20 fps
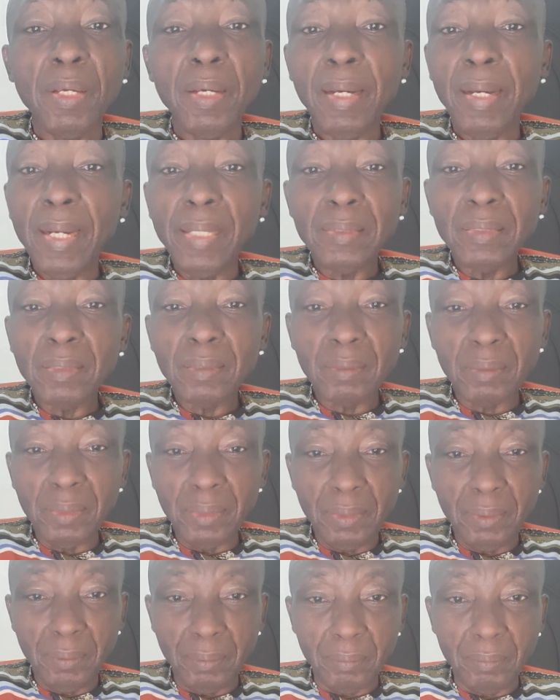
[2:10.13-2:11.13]

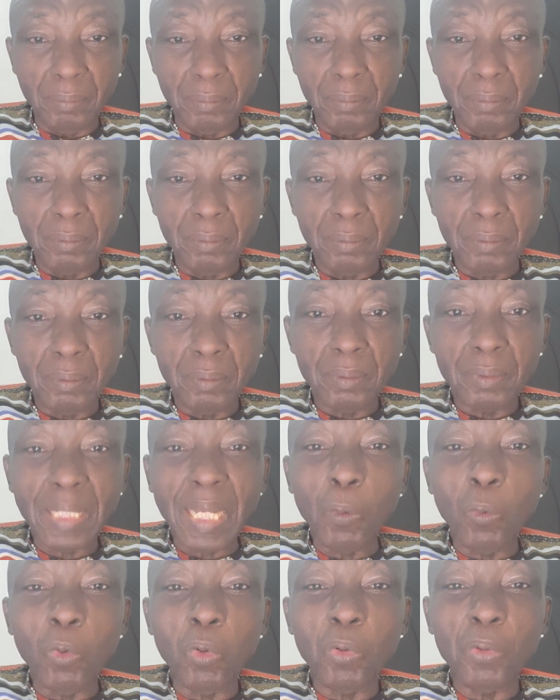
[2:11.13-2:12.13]
Anything that
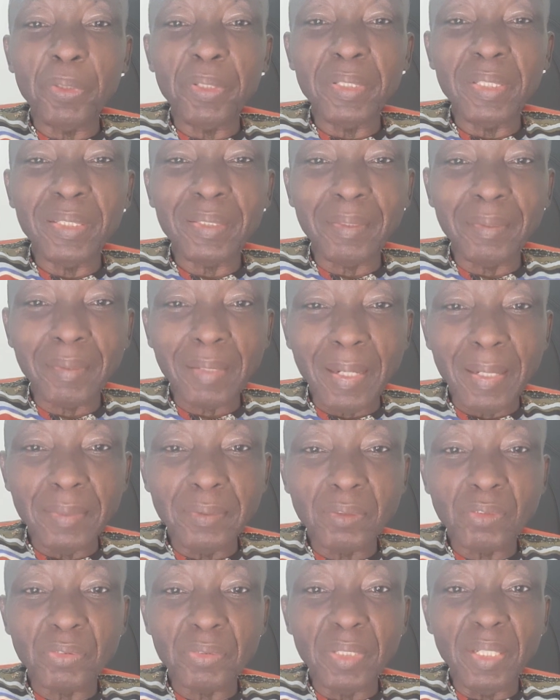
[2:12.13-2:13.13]
will
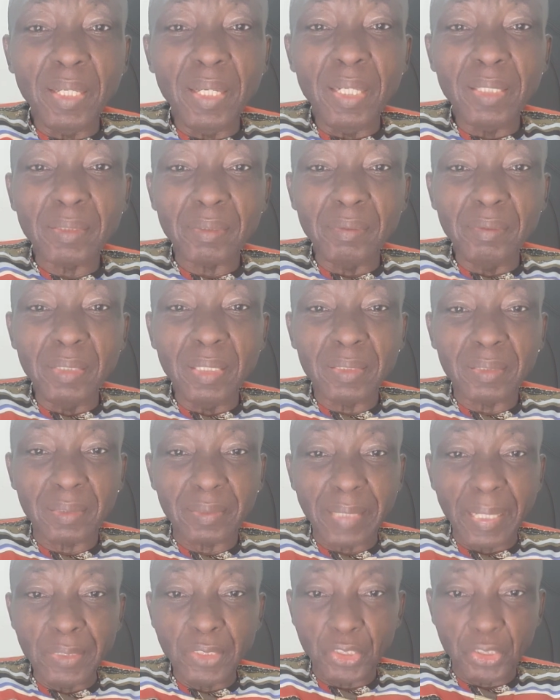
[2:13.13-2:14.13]
ignite ethnic
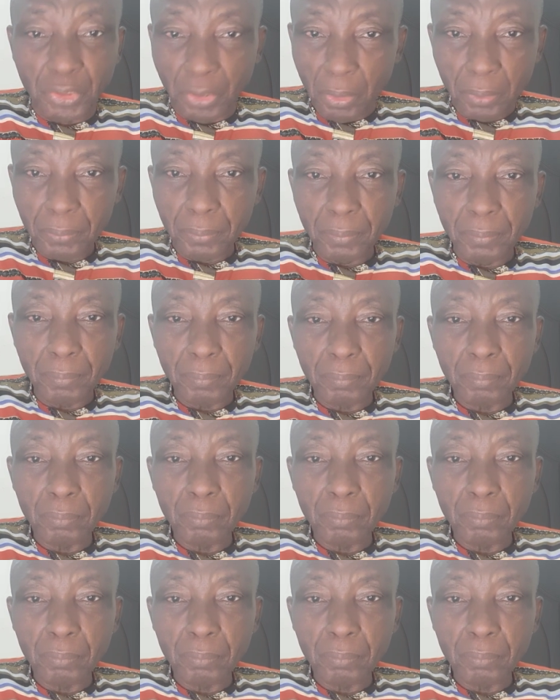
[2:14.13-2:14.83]
tension